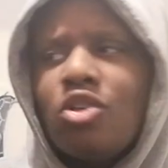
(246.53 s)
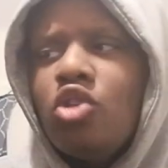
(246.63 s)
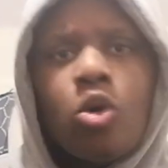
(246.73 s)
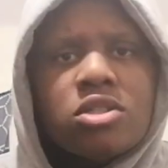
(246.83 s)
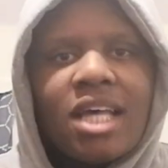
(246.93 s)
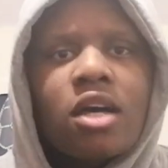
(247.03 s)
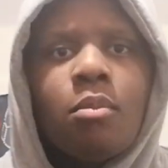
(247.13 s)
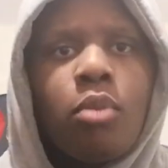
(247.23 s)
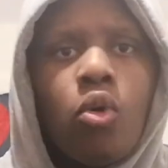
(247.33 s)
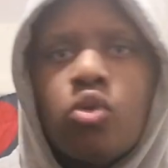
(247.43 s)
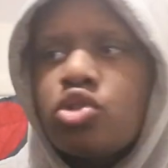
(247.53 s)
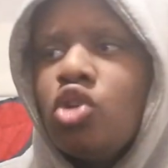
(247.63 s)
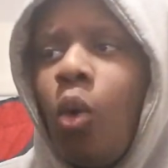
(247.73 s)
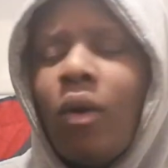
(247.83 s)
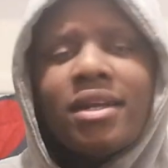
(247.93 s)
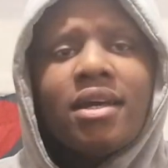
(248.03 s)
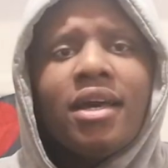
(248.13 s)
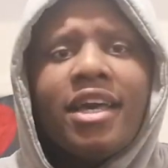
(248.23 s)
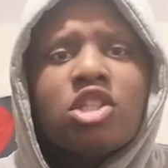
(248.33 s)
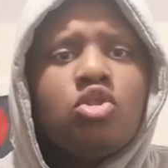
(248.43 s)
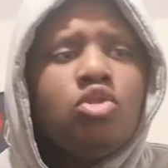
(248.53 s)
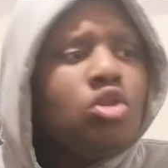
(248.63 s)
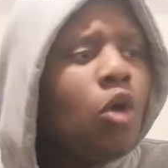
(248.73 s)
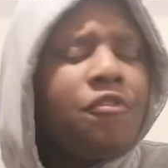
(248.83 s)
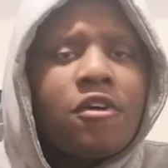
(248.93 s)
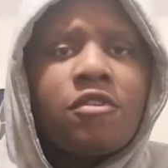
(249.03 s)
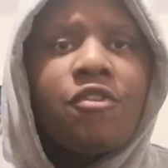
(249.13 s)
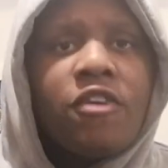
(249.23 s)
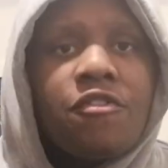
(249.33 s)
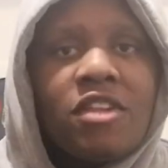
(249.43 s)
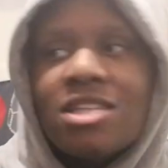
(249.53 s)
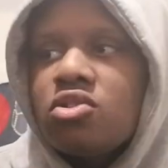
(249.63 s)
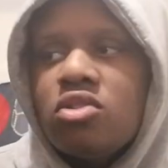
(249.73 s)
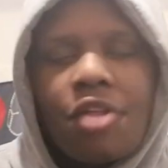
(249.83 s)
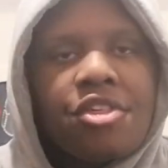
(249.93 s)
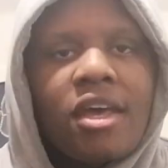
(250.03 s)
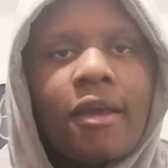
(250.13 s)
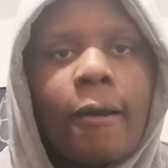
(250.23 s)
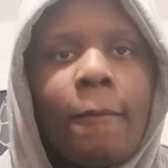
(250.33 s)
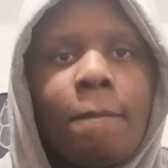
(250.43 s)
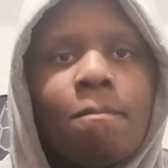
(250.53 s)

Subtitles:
No second balls. No 50-50s. Nothing.